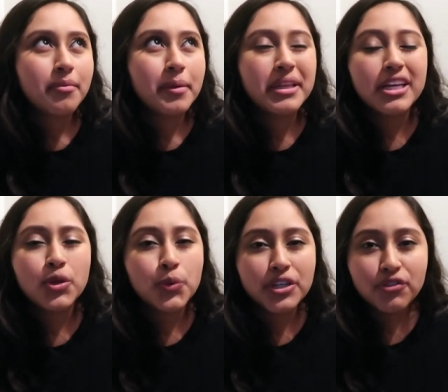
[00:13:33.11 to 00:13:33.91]
maybe
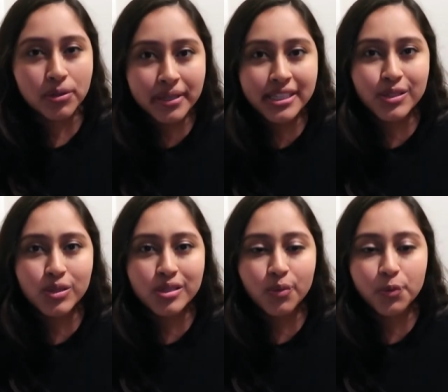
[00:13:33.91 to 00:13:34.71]
like 3 or 4
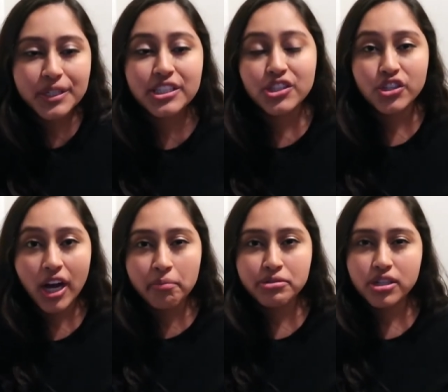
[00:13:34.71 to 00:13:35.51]
months, we
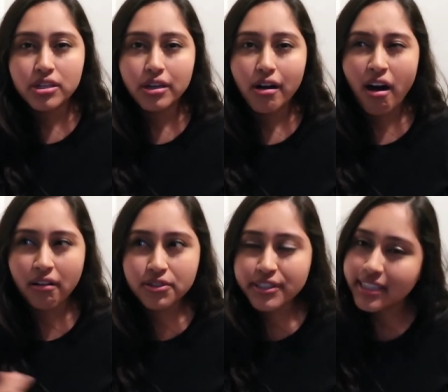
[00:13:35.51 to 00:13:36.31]
stopped
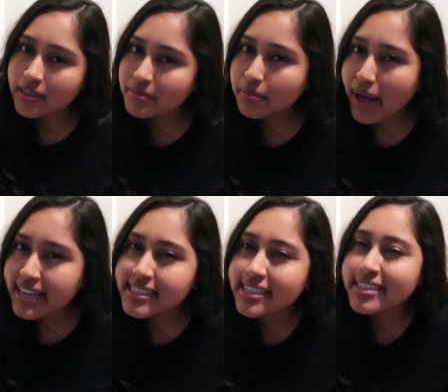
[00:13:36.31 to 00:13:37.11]
offering him the
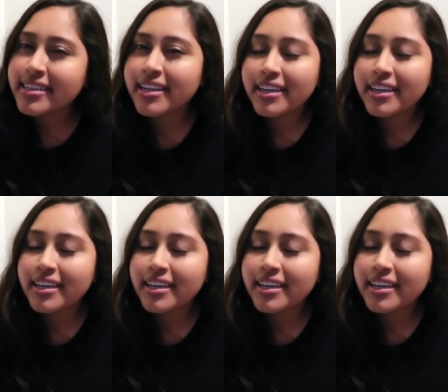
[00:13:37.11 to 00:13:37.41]
passy.